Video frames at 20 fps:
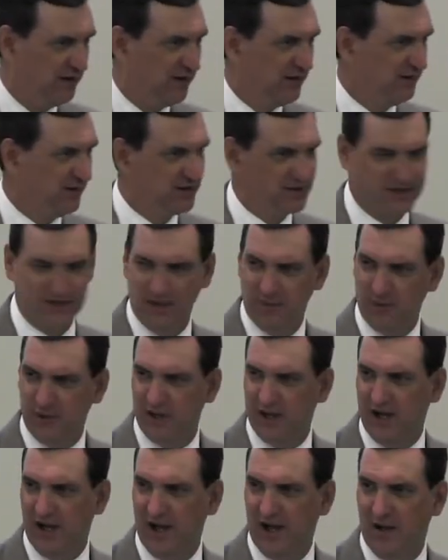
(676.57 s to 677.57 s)
in the
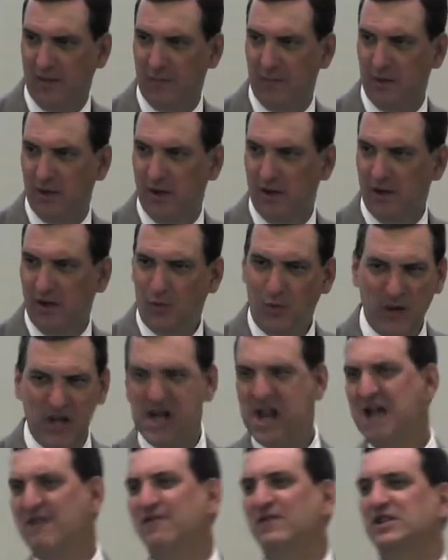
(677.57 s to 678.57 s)
summertime. We
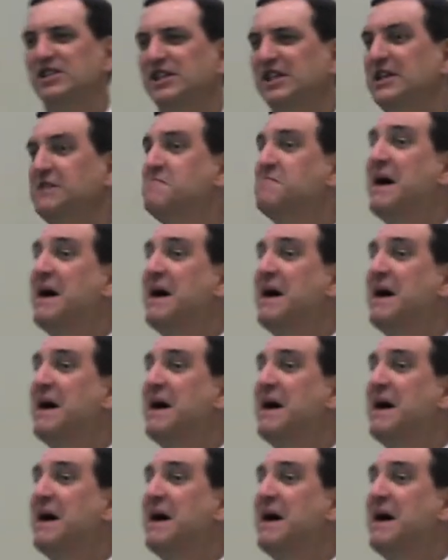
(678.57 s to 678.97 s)
never see